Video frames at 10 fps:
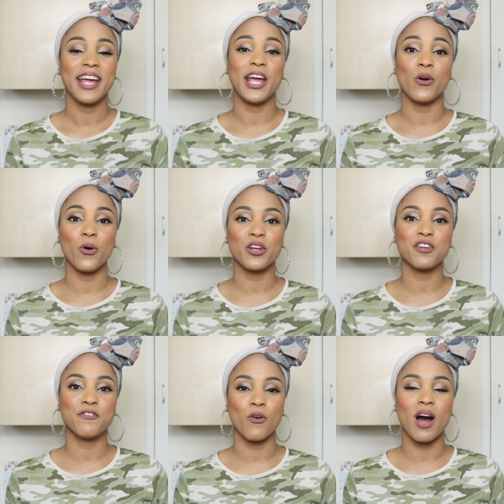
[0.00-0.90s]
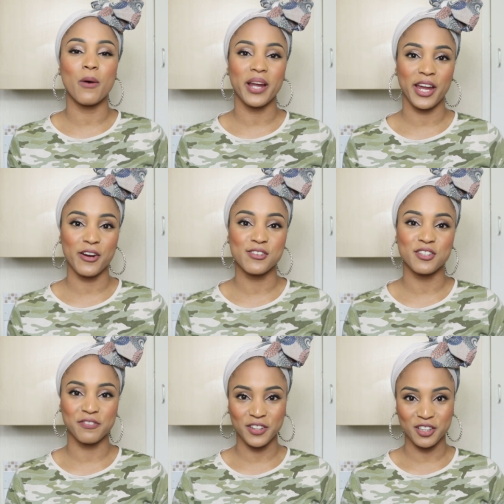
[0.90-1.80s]
in order for our hair
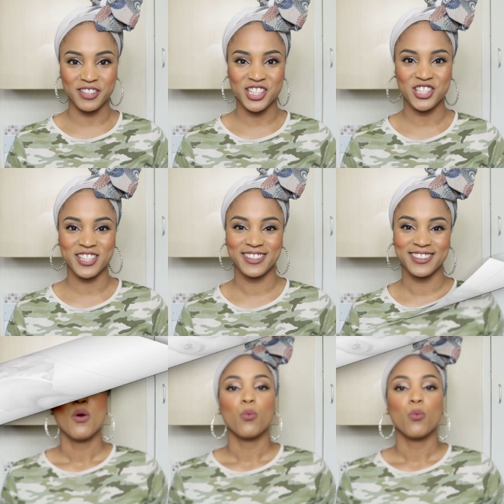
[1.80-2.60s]
to flourish.